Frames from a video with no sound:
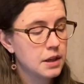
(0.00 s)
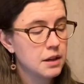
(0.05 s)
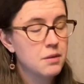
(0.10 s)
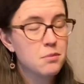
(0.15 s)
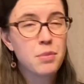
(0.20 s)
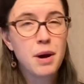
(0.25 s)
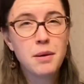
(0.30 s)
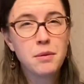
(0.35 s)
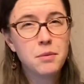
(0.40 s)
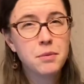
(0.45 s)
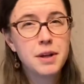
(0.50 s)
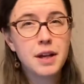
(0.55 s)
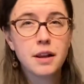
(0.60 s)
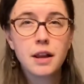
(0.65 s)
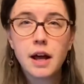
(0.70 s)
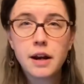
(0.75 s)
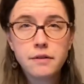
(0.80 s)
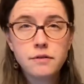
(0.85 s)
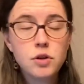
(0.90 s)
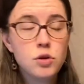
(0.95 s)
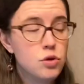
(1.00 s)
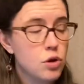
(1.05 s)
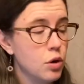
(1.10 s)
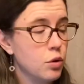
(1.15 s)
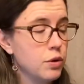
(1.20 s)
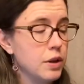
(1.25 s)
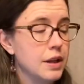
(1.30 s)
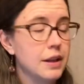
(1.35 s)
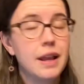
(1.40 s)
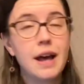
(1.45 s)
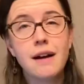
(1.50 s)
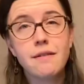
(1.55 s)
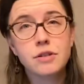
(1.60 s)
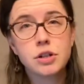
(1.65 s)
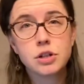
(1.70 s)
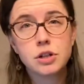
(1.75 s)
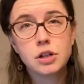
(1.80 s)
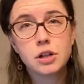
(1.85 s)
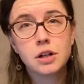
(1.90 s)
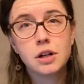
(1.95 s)
Probably a lot of you know that
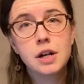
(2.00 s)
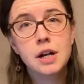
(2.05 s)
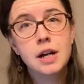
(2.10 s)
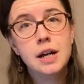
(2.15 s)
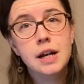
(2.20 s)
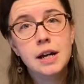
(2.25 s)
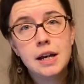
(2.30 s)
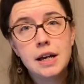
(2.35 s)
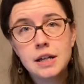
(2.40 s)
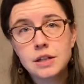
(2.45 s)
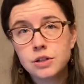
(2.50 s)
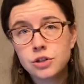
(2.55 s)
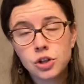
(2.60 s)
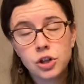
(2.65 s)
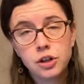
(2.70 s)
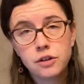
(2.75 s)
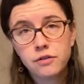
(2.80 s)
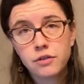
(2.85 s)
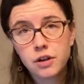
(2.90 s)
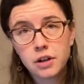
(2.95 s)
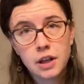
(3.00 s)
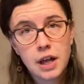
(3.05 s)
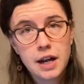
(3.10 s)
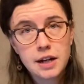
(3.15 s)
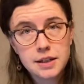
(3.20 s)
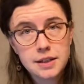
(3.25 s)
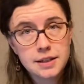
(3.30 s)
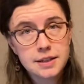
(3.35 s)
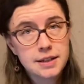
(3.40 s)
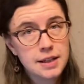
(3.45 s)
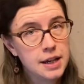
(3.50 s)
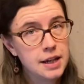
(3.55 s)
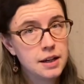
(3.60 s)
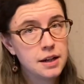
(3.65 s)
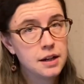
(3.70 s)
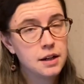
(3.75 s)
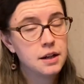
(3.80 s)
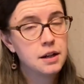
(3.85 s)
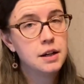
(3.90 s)
lavender is good for a lot of skin